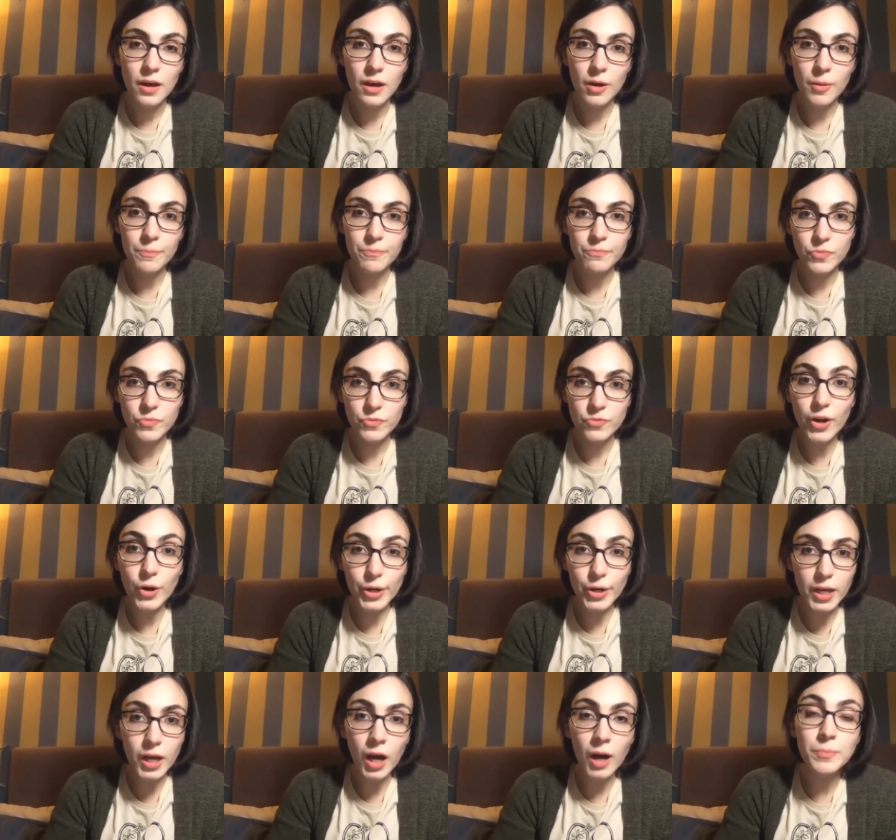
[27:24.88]
very
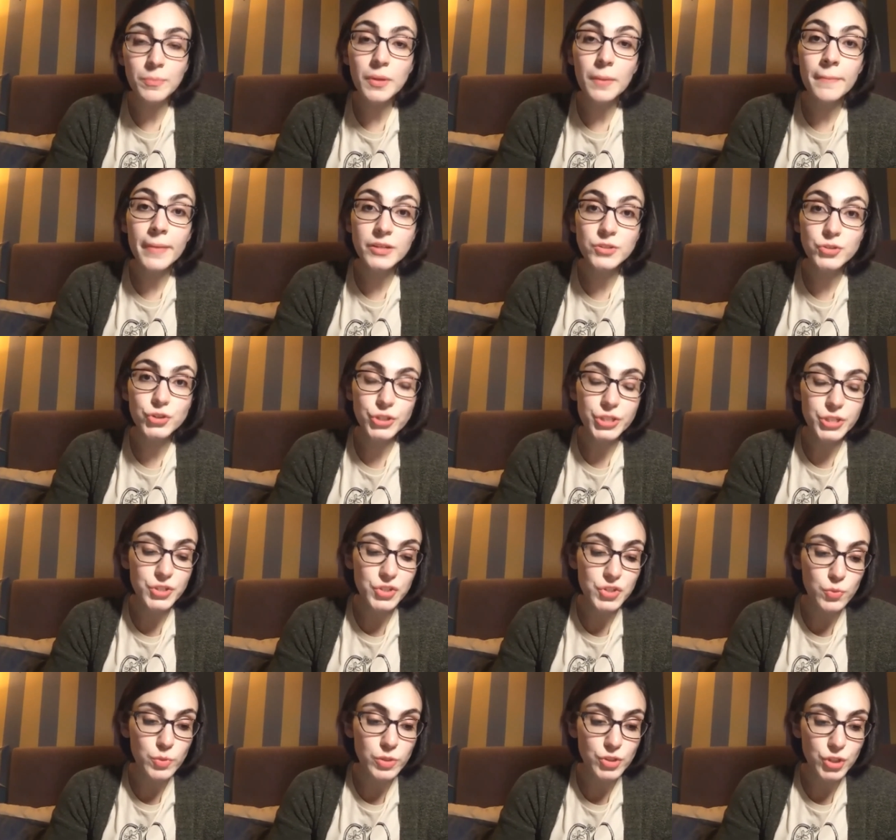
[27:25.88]
complementary
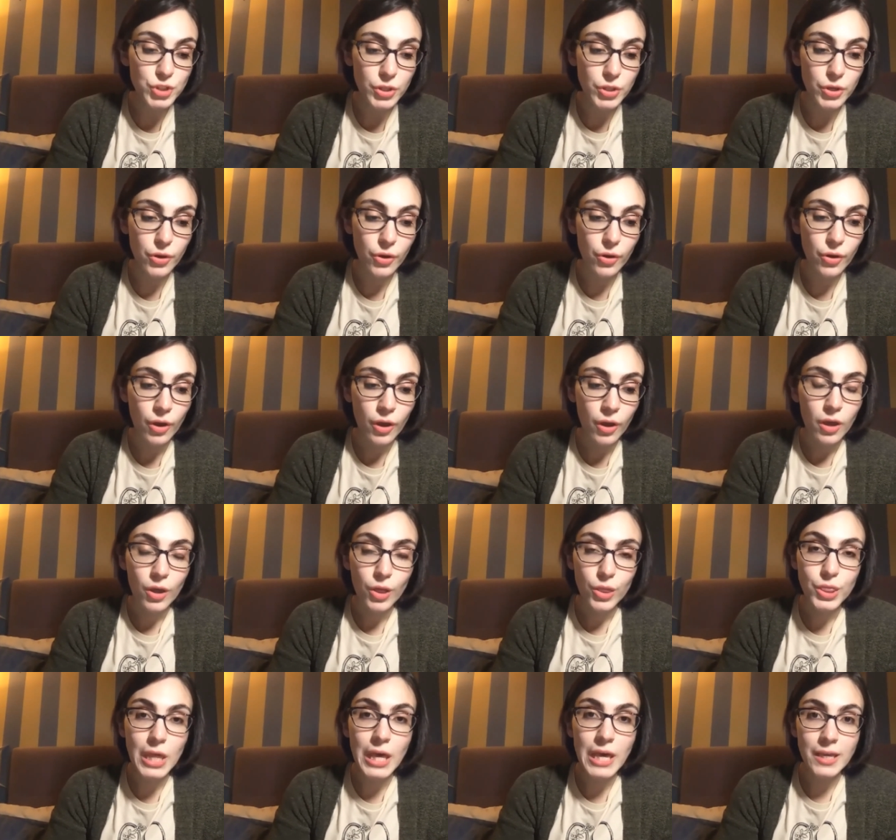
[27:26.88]
to each other.
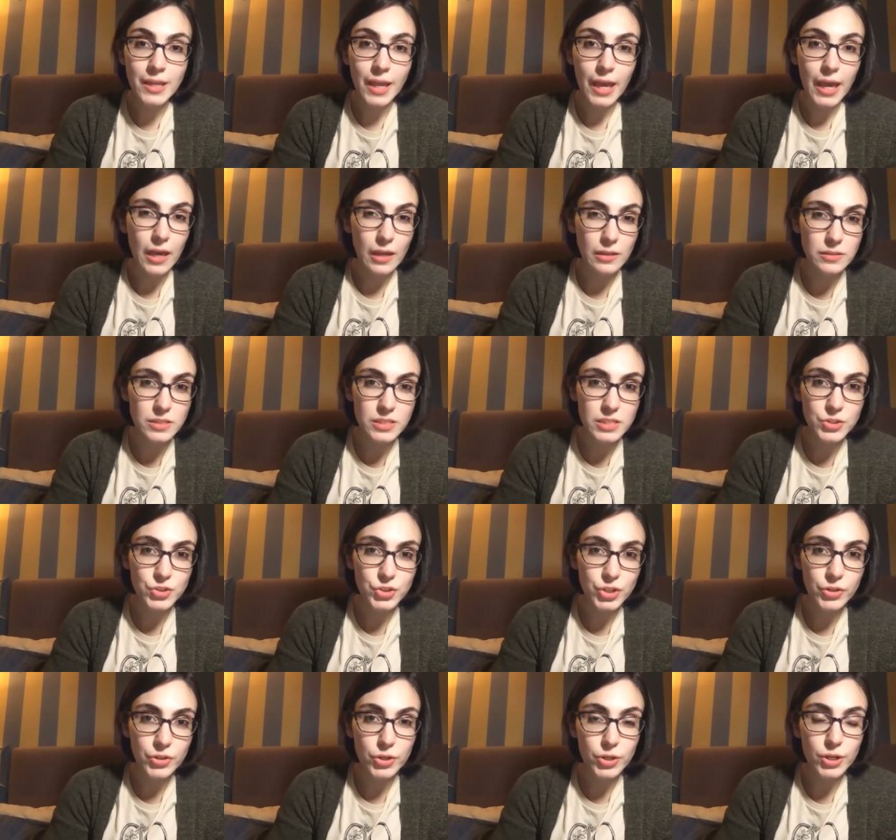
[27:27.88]
They enhance each
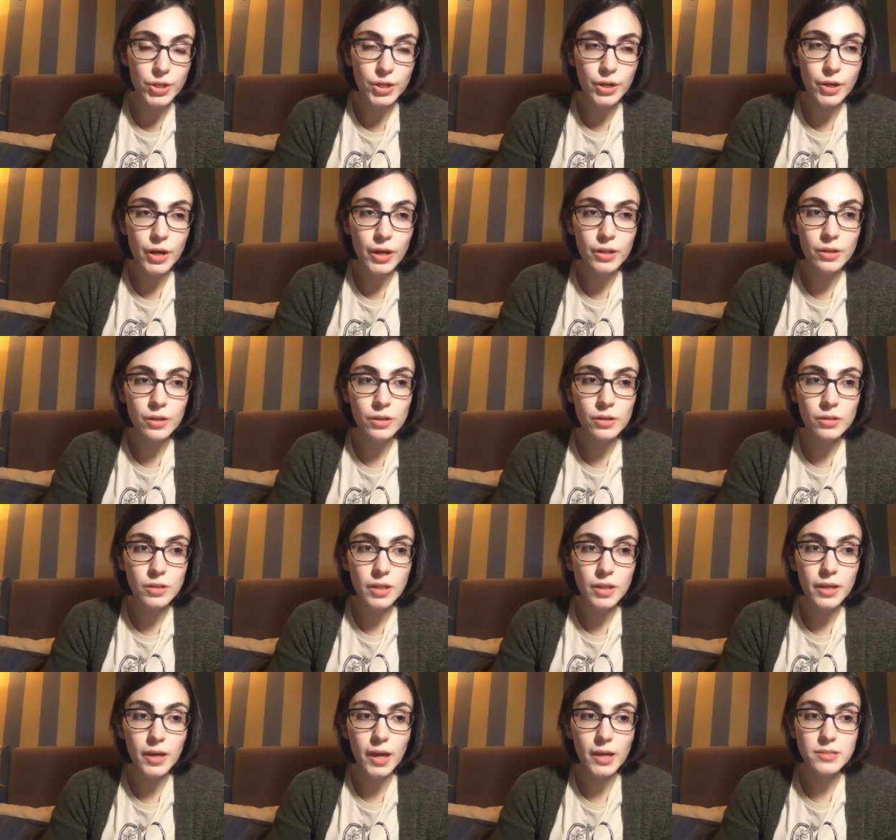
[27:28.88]
other, and
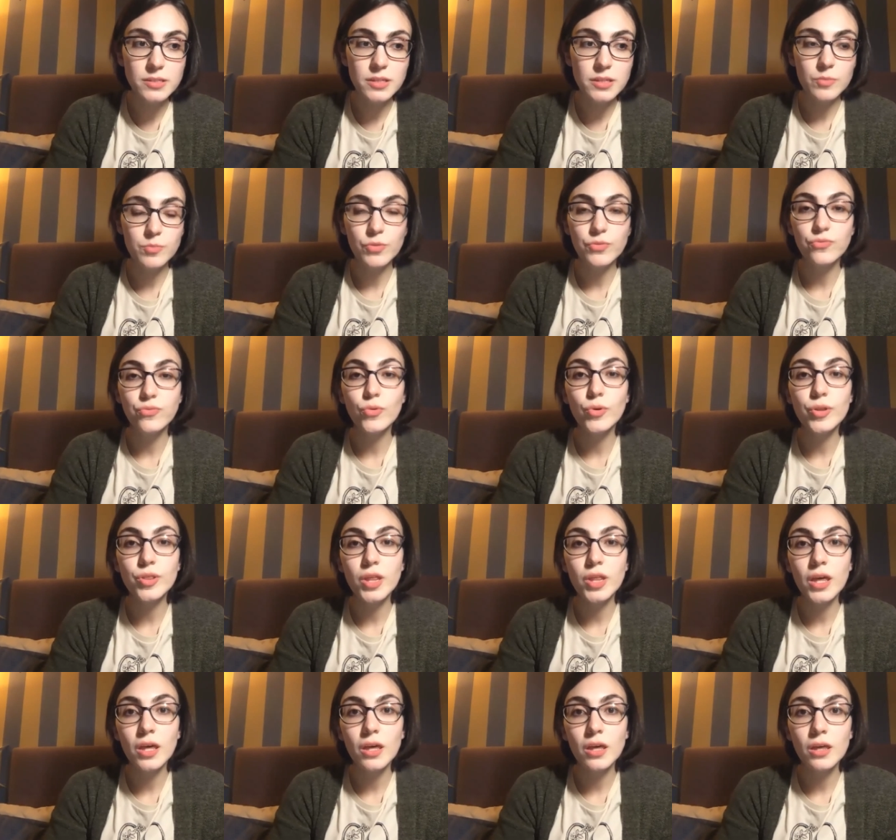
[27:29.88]
like I said before,
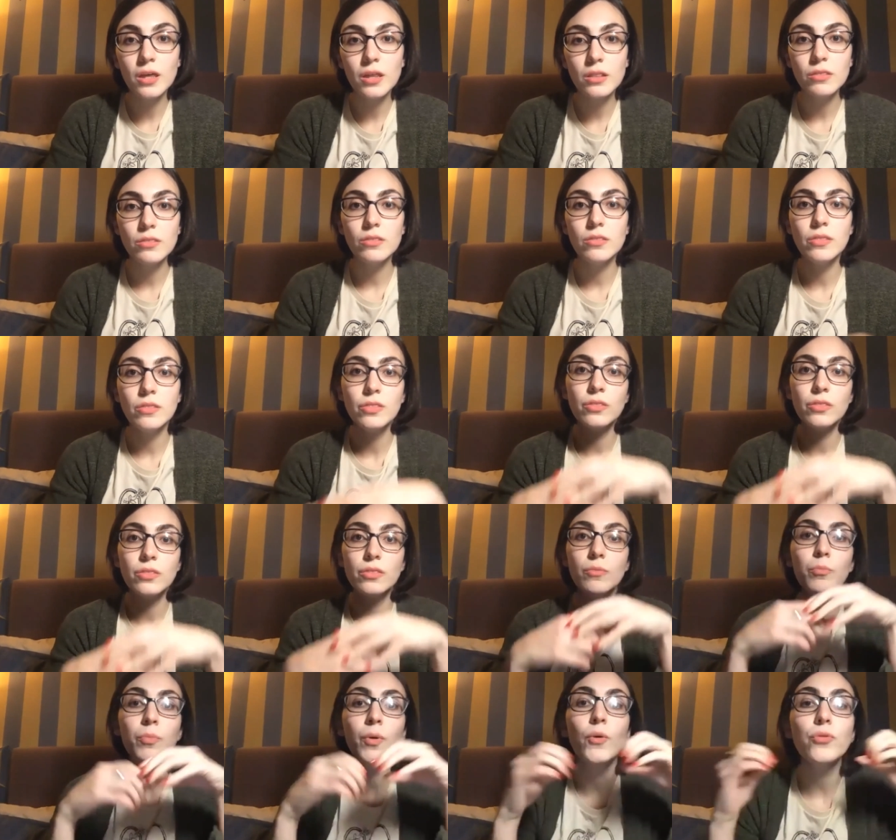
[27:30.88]
they
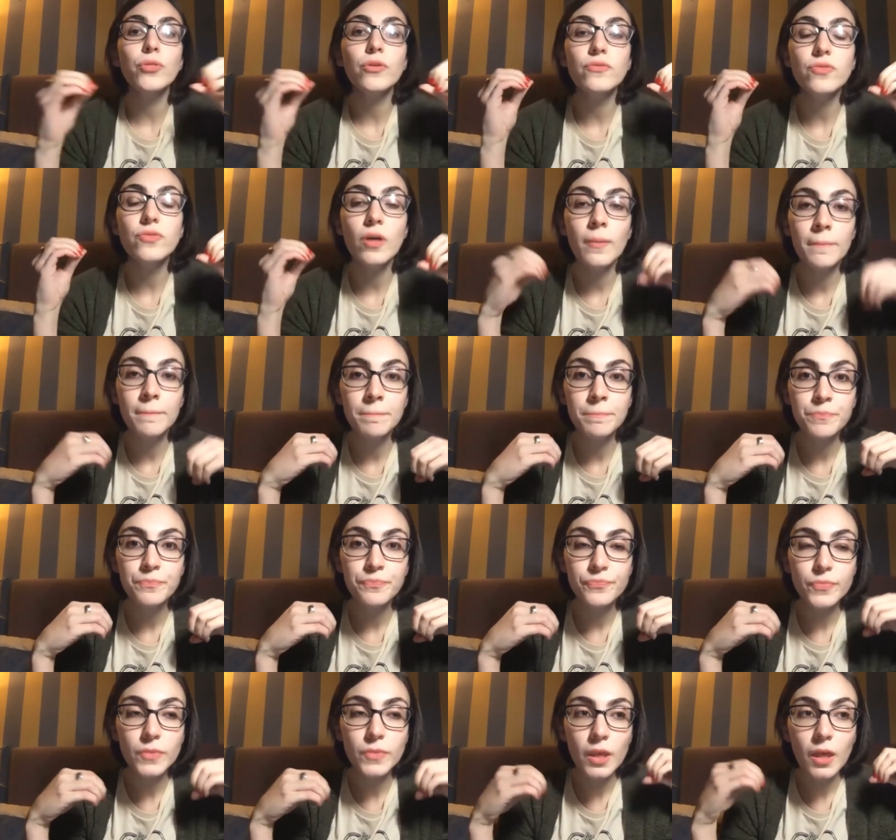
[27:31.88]
both of them
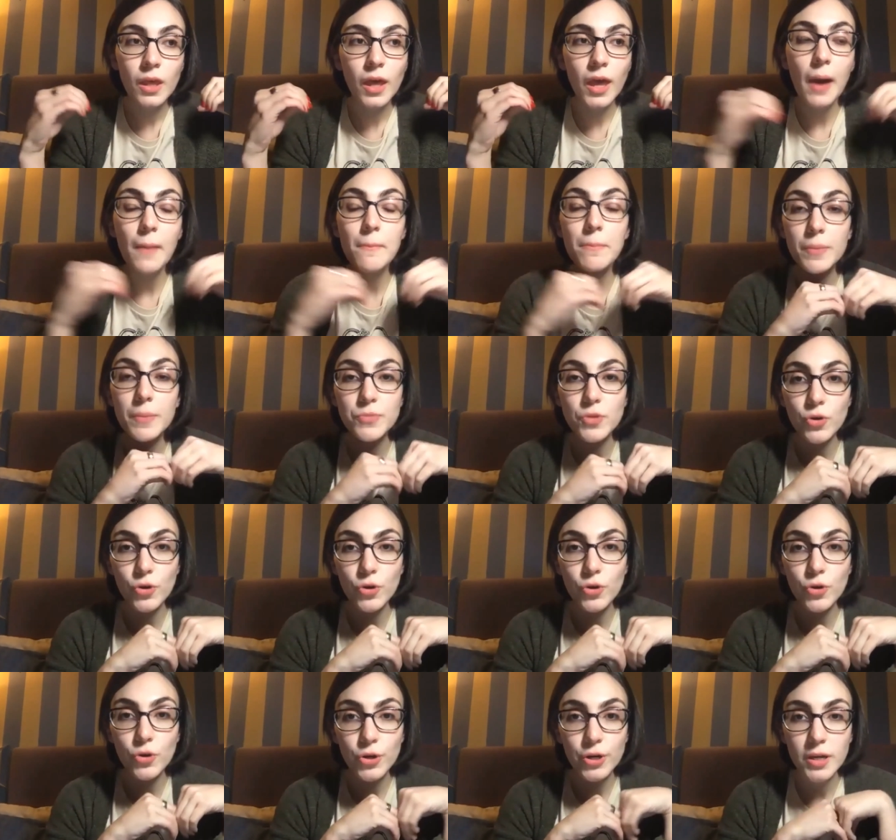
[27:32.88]
amp up the
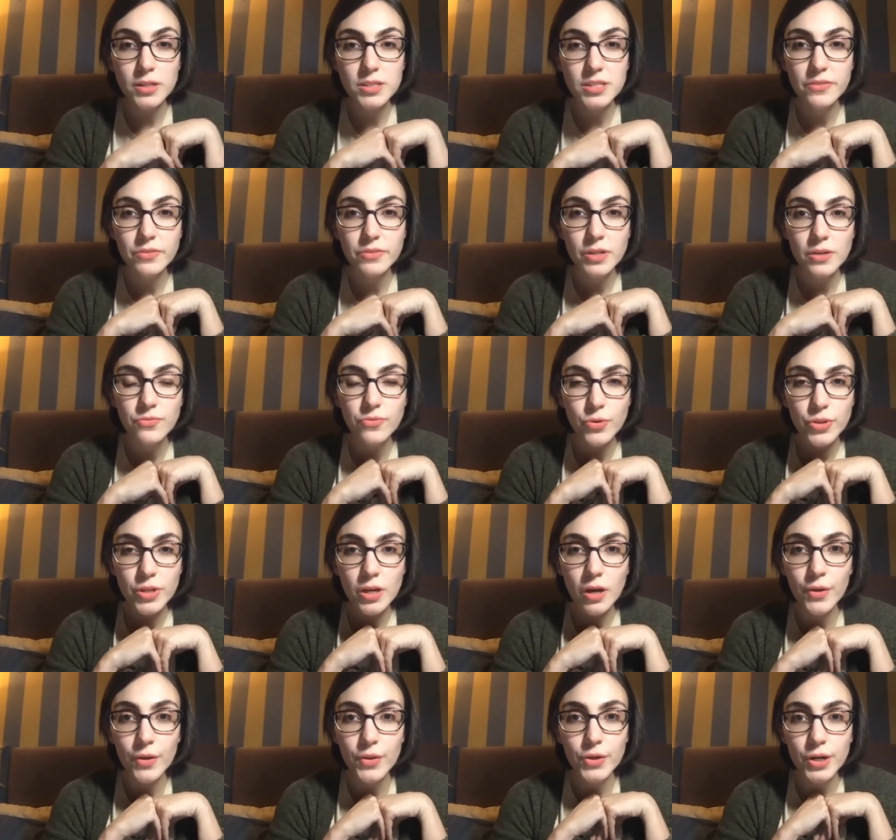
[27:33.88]
creativity for the
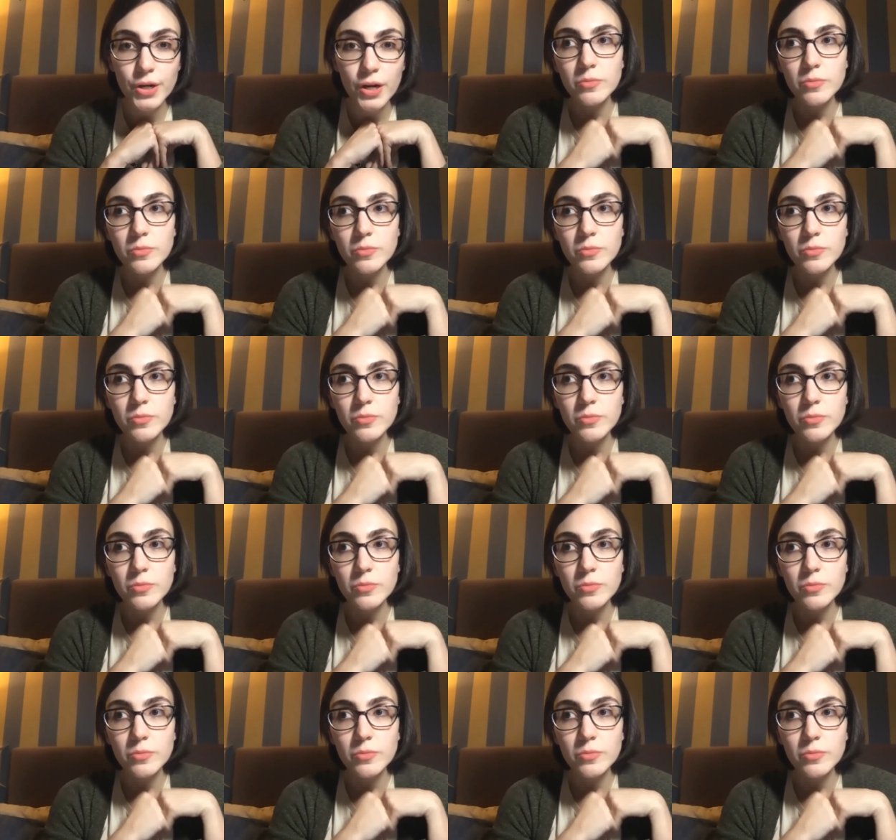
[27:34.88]
other.